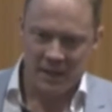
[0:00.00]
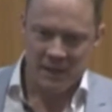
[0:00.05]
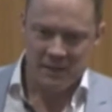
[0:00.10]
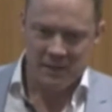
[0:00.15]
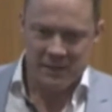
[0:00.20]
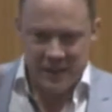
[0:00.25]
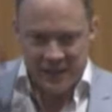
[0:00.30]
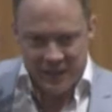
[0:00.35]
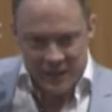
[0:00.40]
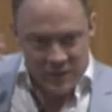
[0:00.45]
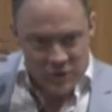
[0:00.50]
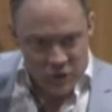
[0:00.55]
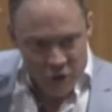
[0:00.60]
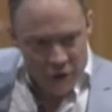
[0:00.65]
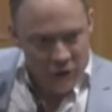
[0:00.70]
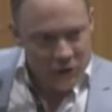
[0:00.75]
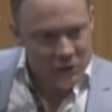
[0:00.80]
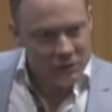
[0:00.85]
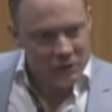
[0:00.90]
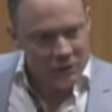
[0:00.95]
the
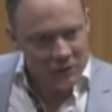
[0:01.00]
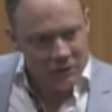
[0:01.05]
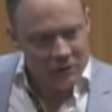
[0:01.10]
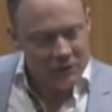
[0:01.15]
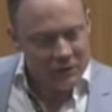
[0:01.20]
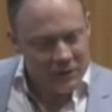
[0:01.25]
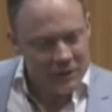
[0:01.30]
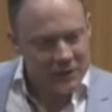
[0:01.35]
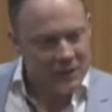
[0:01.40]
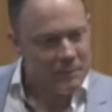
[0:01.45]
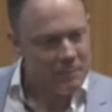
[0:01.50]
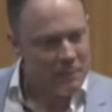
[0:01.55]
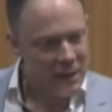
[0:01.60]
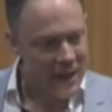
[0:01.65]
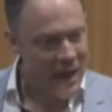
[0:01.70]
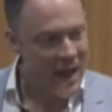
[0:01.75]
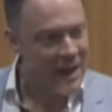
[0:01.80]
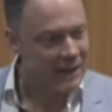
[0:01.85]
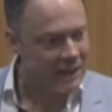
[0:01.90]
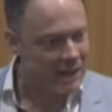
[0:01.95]
internal
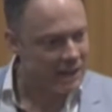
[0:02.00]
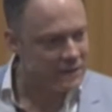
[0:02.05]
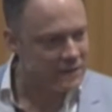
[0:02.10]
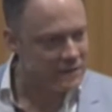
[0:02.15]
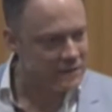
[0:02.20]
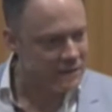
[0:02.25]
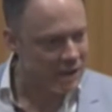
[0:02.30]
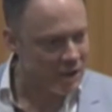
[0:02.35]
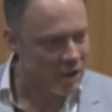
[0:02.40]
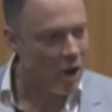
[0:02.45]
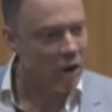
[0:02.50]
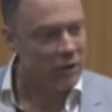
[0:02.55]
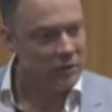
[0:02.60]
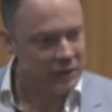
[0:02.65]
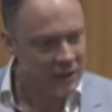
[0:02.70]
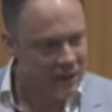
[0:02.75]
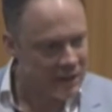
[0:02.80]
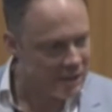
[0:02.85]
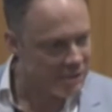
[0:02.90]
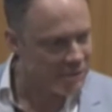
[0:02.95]
mechanics, the
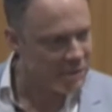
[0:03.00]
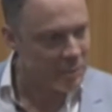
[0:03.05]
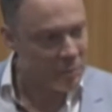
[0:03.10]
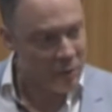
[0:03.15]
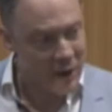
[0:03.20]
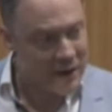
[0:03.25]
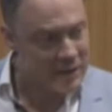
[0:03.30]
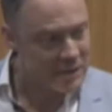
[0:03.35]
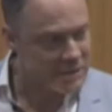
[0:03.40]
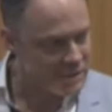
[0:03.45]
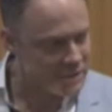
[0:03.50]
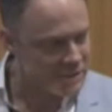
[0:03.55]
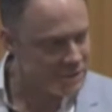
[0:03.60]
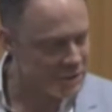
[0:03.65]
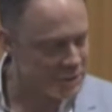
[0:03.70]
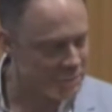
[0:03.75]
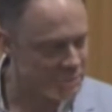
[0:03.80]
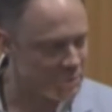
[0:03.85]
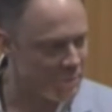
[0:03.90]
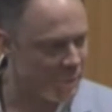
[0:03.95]
cognitive, the brain
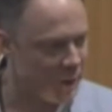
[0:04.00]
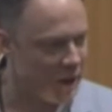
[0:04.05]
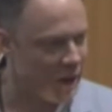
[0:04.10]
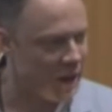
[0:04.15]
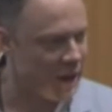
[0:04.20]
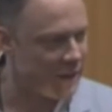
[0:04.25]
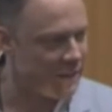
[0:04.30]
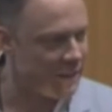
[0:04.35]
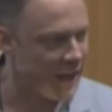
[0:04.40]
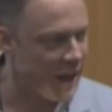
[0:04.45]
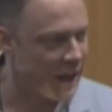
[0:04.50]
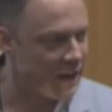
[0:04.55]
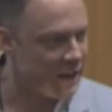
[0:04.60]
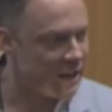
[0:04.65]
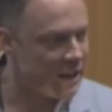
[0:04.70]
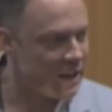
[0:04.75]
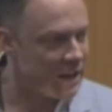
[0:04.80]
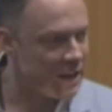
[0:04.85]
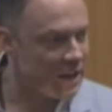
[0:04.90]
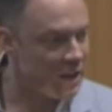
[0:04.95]
systems behind that
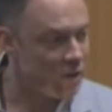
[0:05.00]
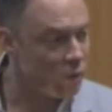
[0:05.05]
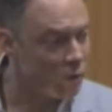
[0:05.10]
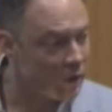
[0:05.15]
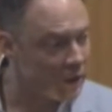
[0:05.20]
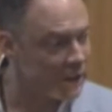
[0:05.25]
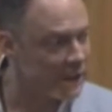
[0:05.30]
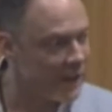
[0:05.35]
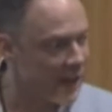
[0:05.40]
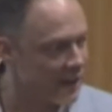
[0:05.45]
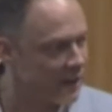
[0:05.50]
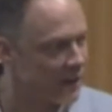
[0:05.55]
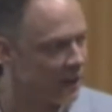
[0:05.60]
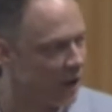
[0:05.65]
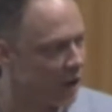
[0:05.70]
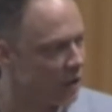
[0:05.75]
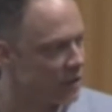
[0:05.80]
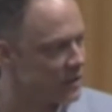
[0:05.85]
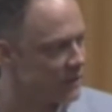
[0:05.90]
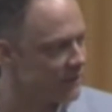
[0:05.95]
really
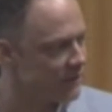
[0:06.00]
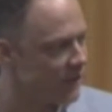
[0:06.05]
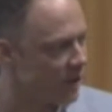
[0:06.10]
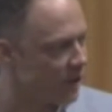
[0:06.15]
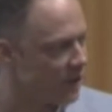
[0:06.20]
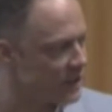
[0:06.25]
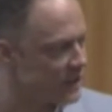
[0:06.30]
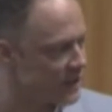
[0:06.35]
undergo some very